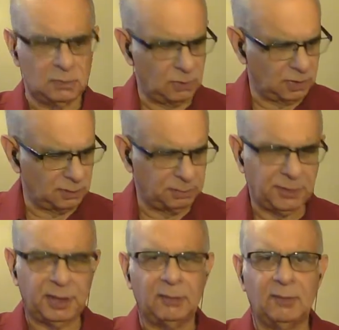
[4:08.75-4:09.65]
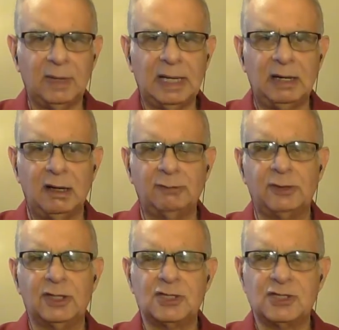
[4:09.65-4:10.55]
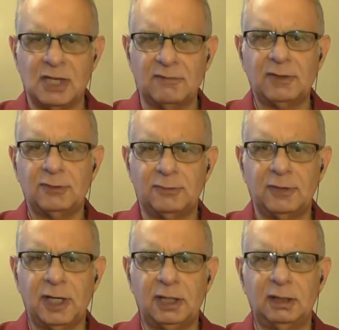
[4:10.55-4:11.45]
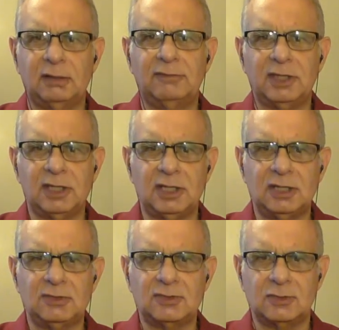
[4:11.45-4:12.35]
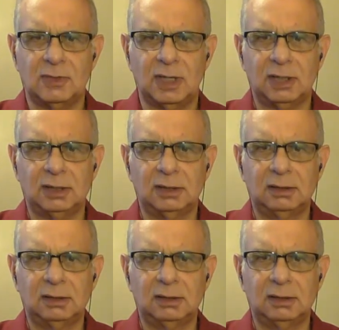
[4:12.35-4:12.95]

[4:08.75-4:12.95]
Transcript: we're going to play it right off of the 7th fret of the E string.